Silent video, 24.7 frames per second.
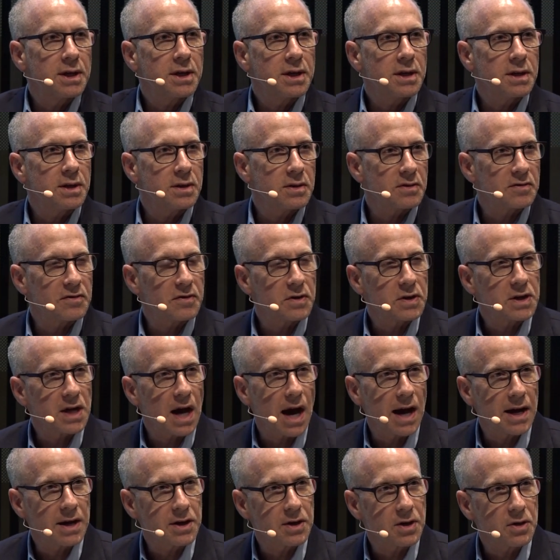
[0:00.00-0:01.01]
either for
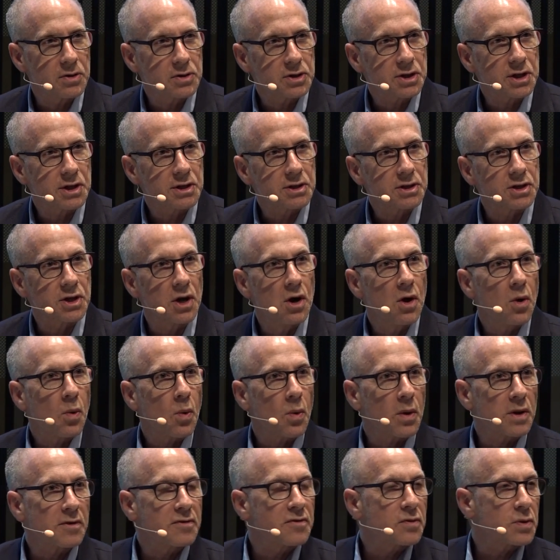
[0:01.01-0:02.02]
diagnosis
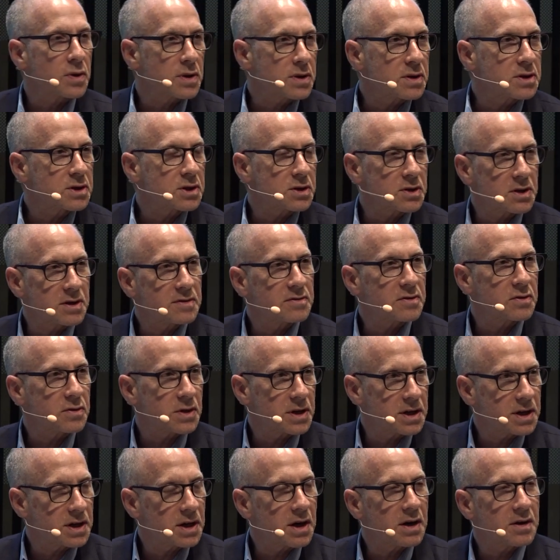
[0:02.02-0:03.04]
or for the
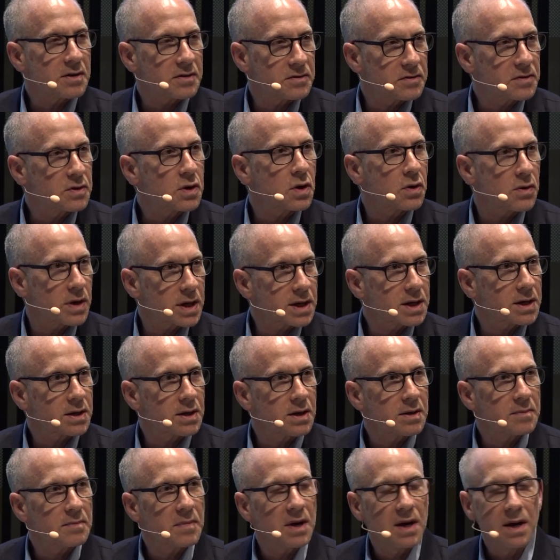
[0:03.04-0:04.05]
delivery of
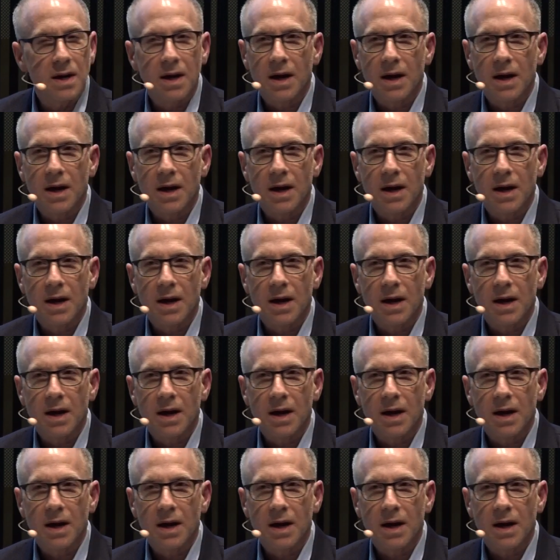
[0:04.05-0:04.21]
curriculum,